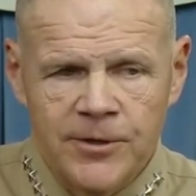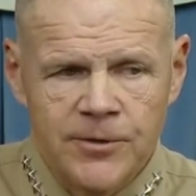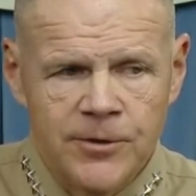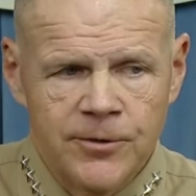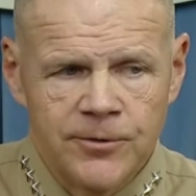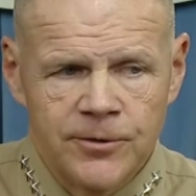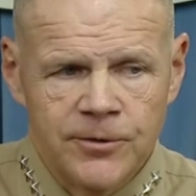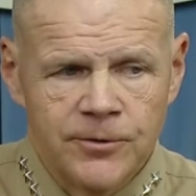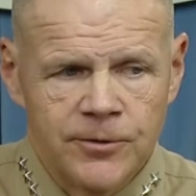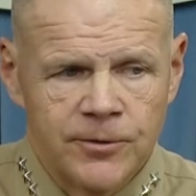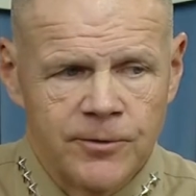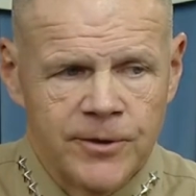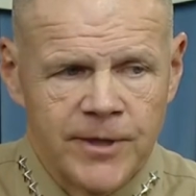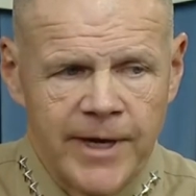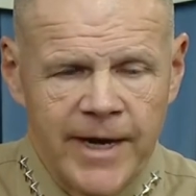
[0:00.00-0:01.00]
to do and doing
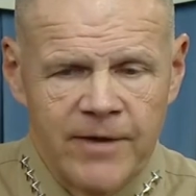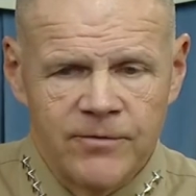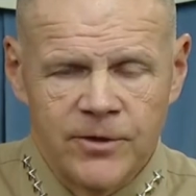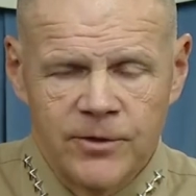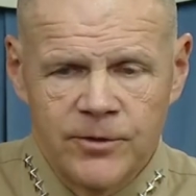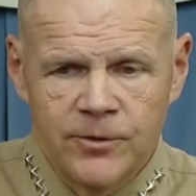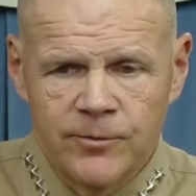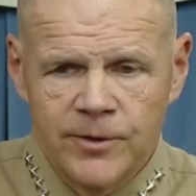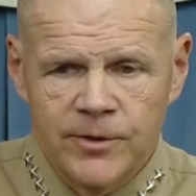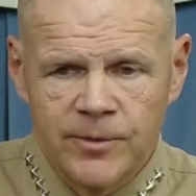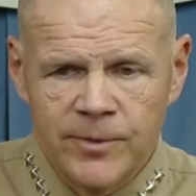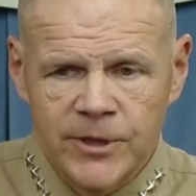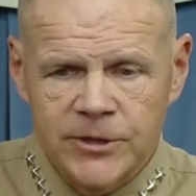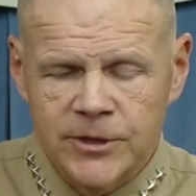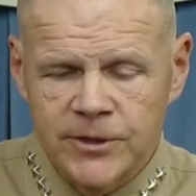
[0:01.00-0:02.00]
what they have to do and what their
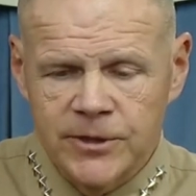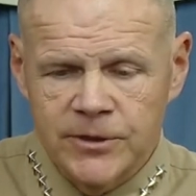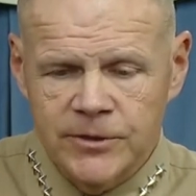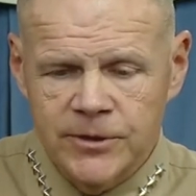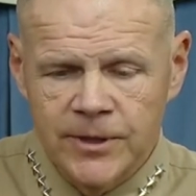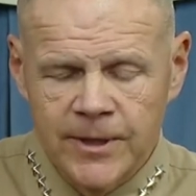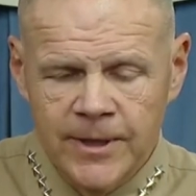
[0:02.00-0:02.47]
mission is.